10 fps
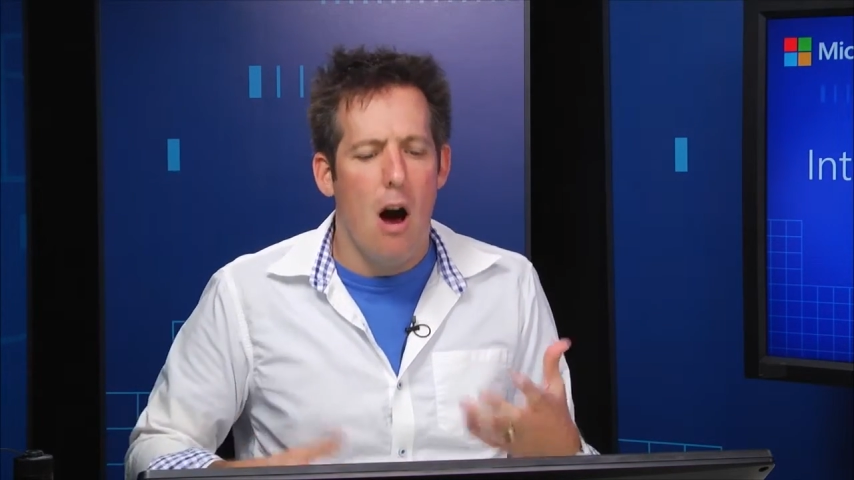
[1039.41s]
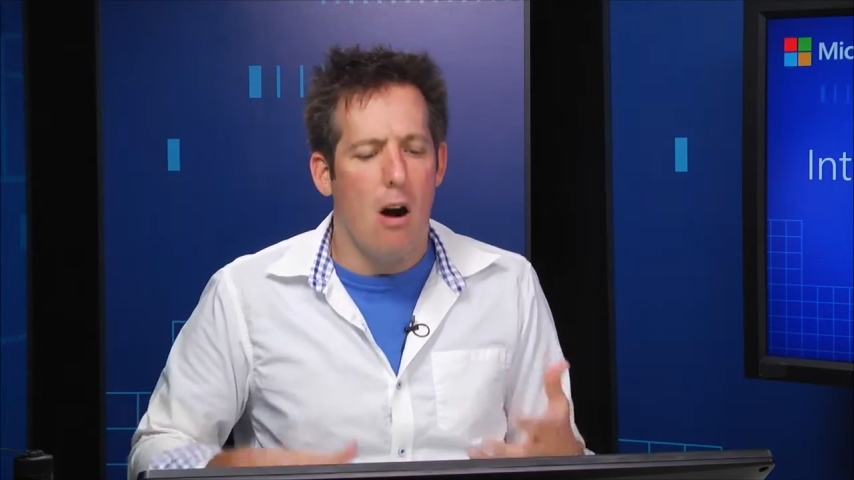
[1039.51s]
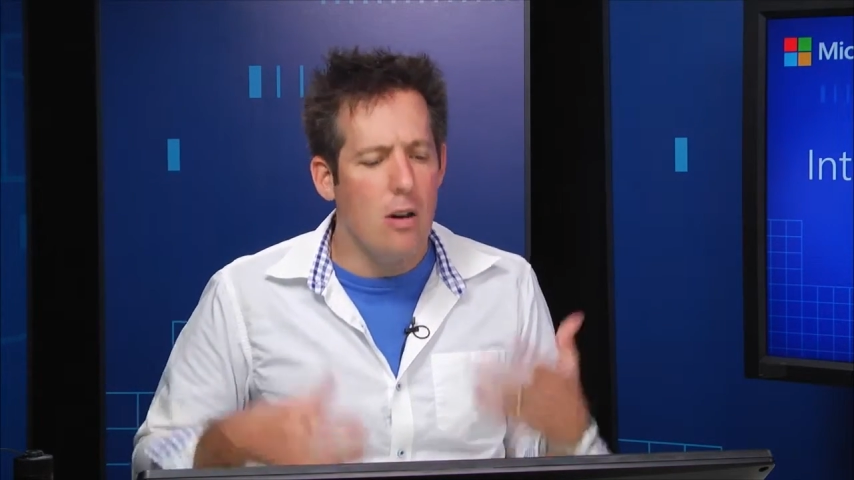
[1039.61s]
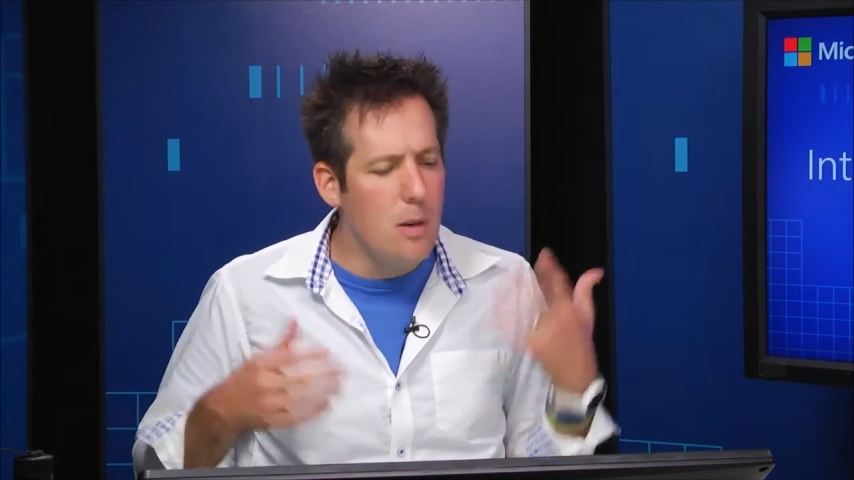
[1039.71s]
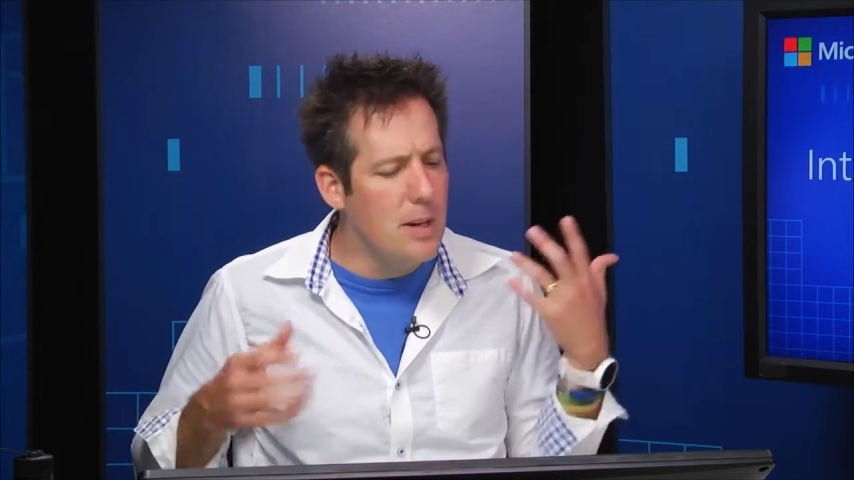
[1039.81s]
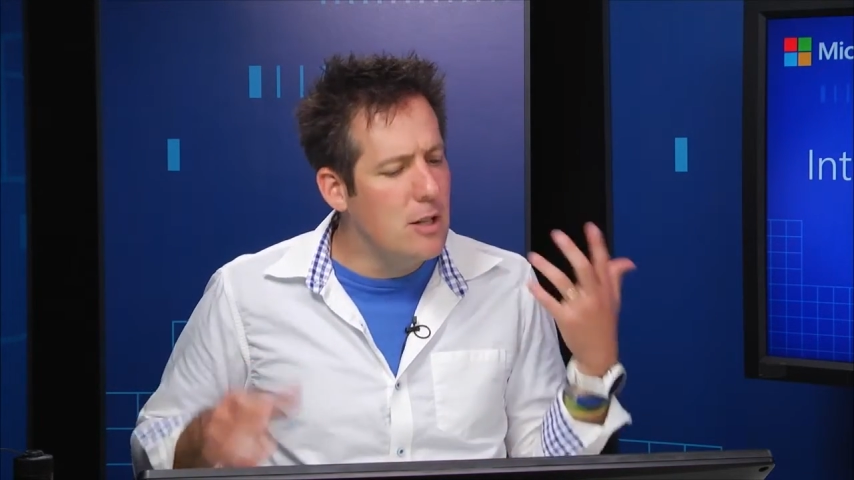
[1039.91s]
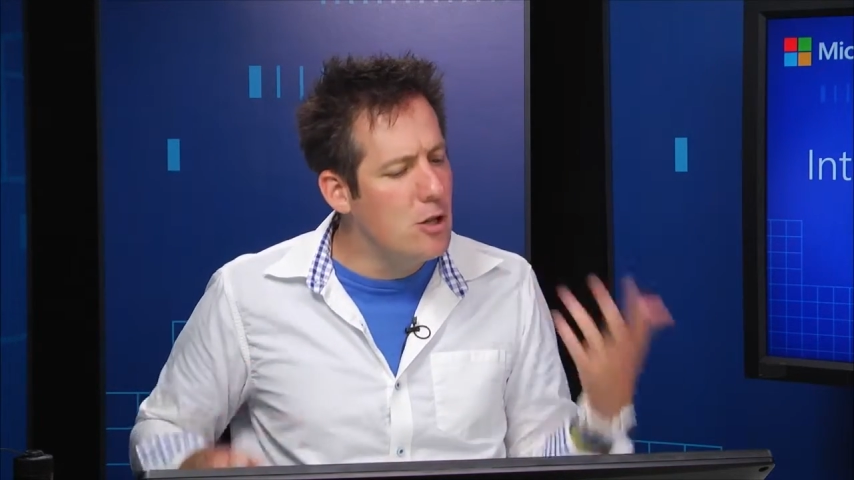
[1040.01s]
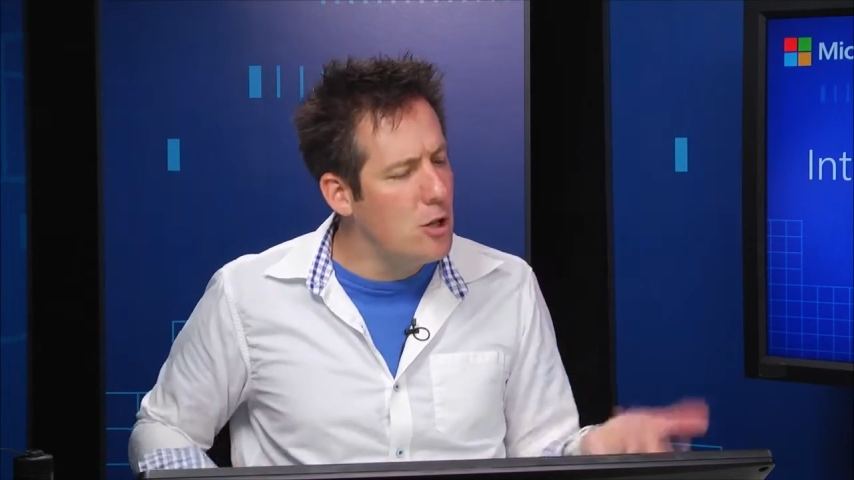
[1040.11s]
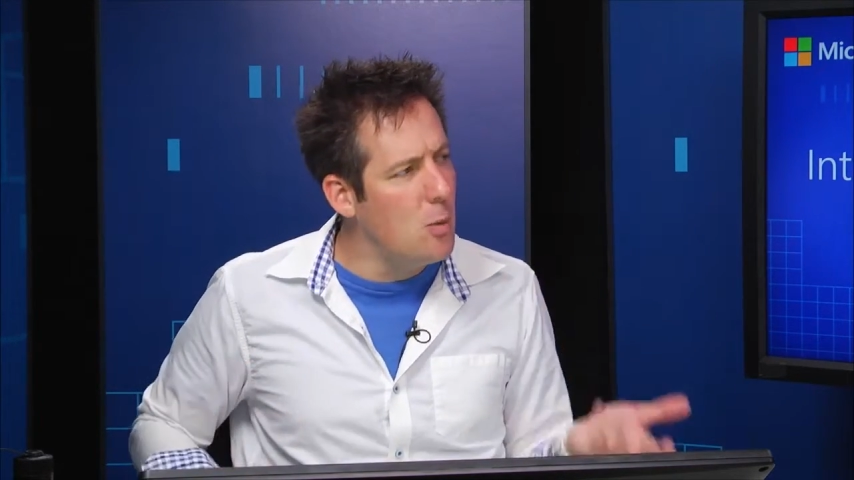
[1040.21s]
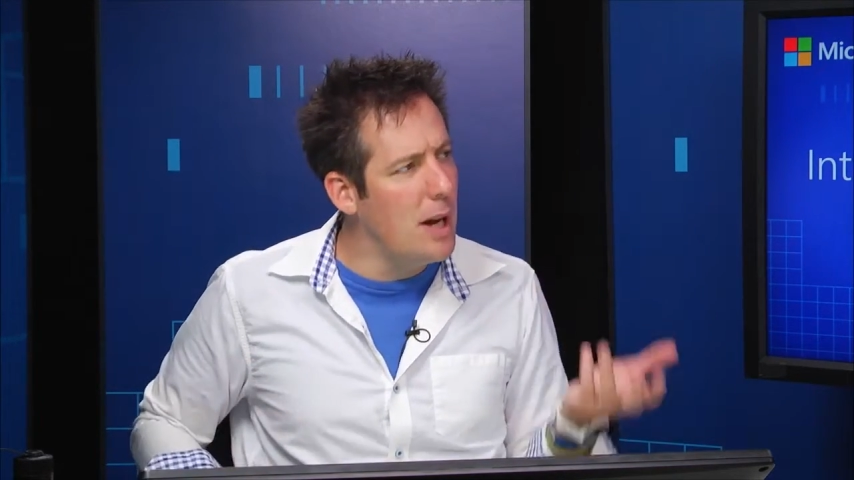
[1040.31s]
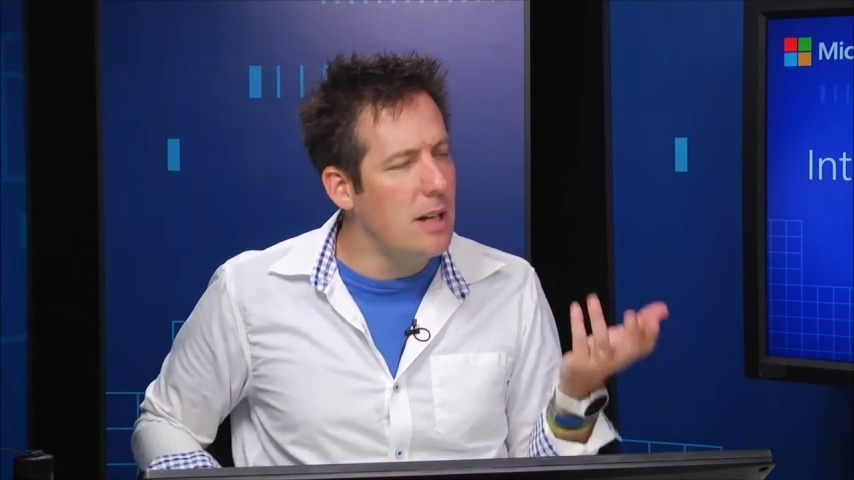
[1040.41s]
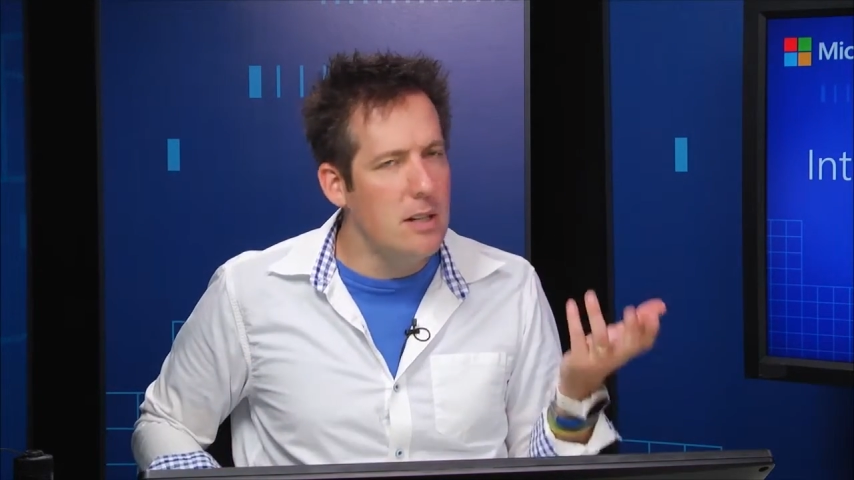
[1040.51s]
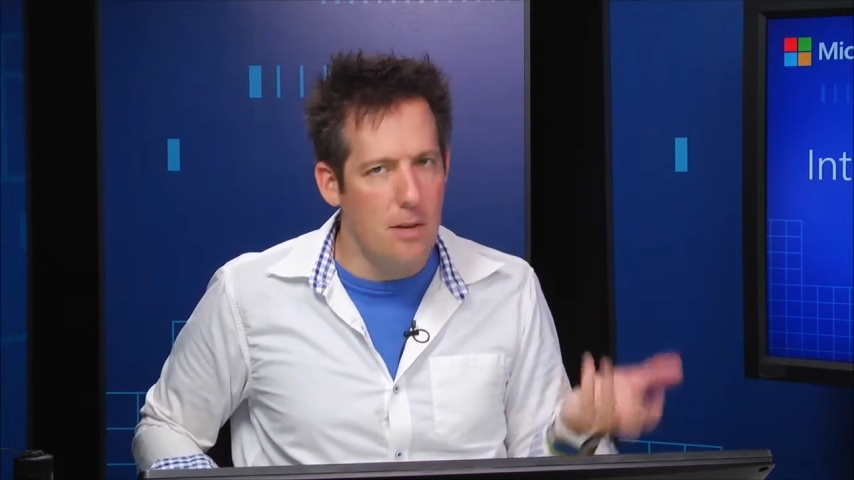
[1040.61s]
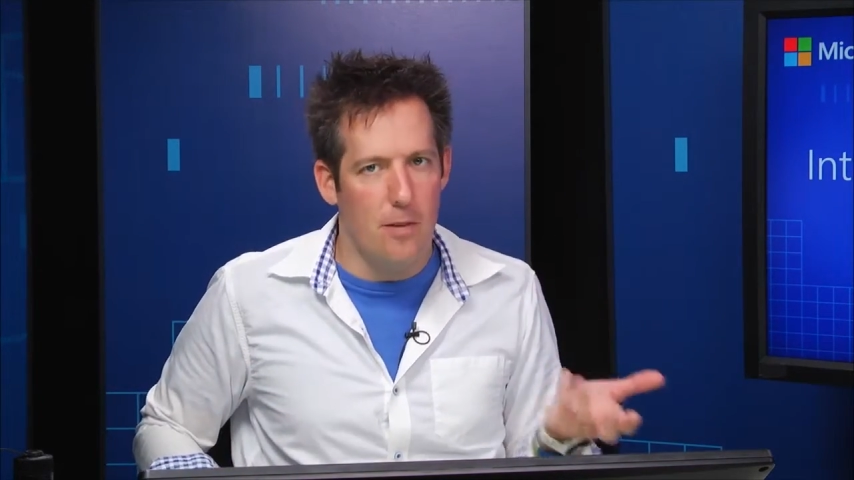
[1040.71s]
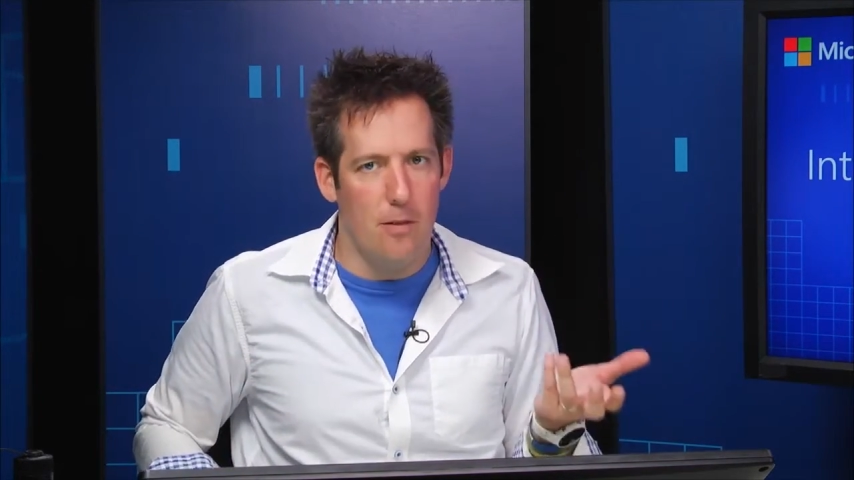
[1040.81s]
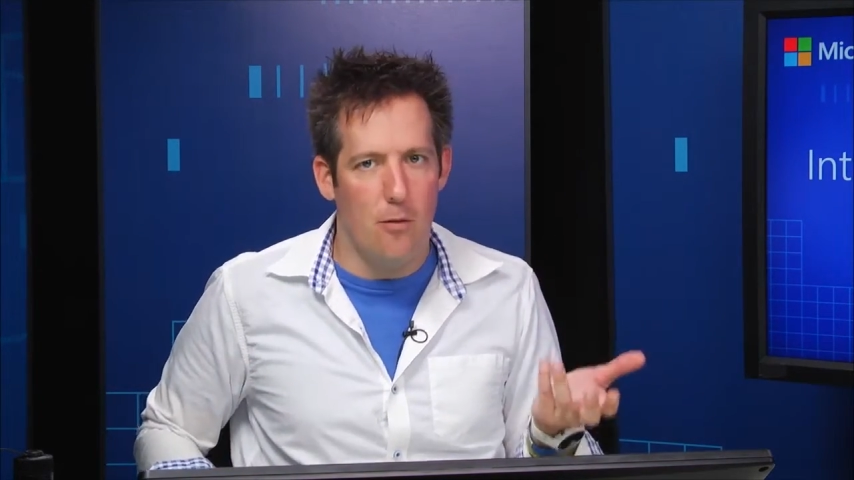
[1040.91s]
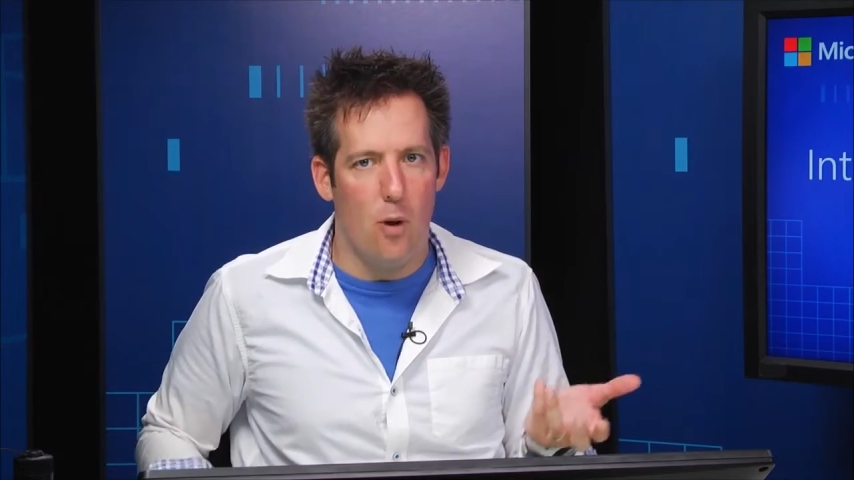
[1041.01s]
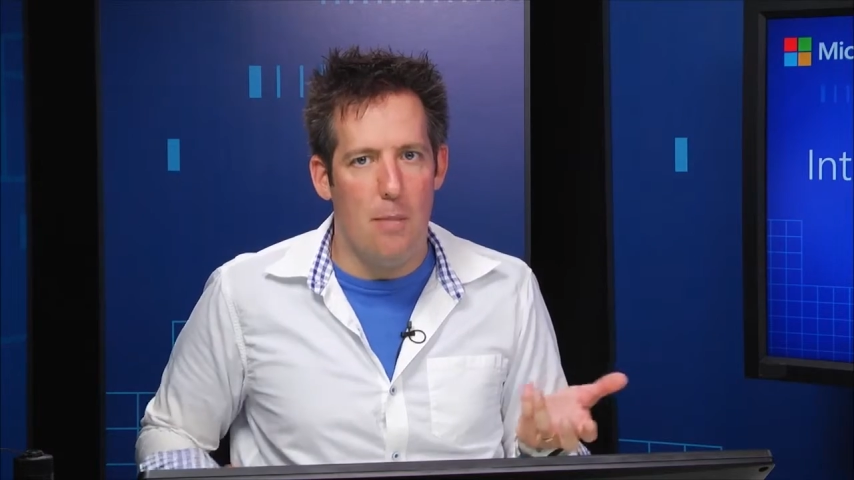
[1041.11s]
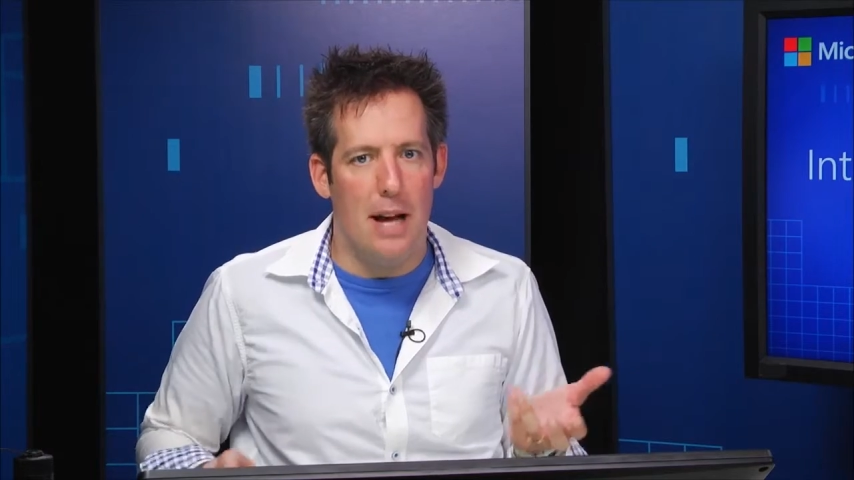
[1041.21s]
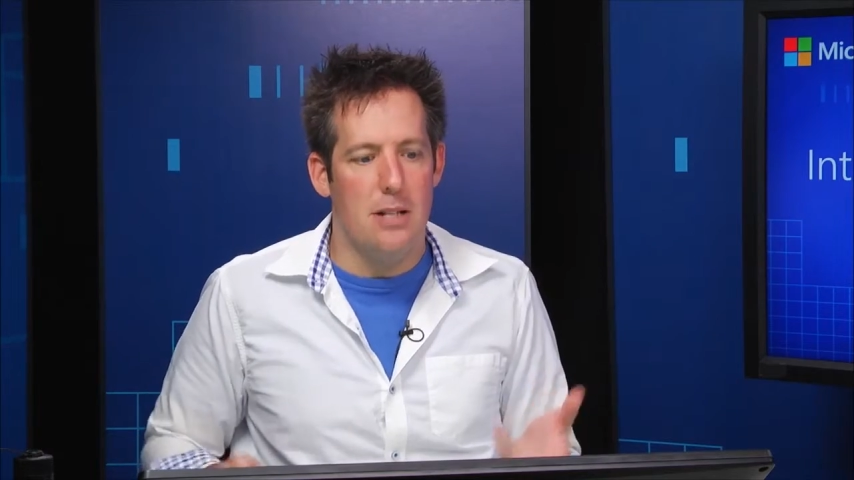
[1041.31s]
are going to be doing different
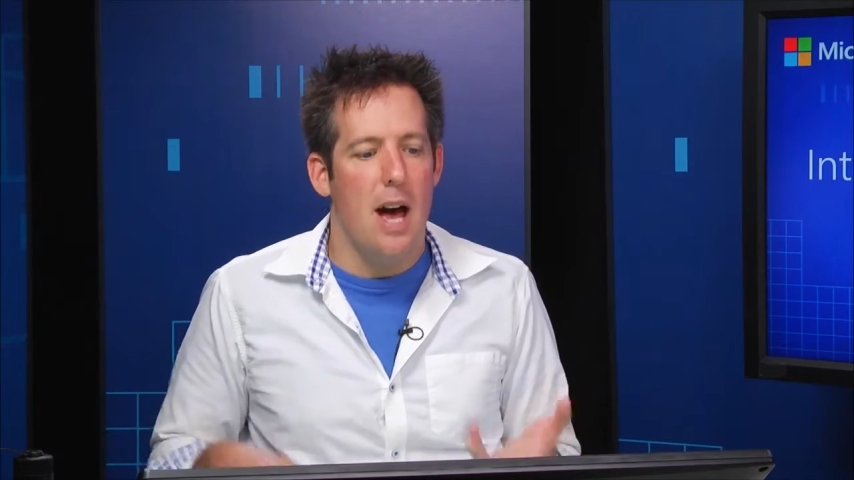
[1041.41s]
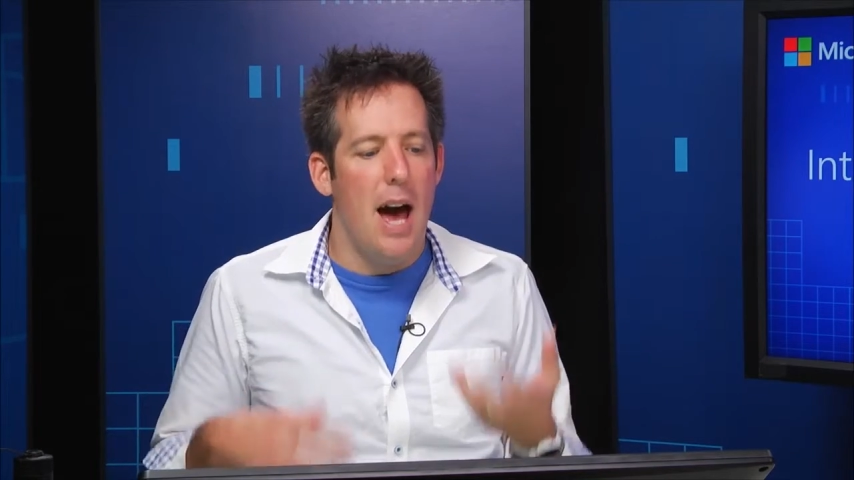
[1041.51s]
formats.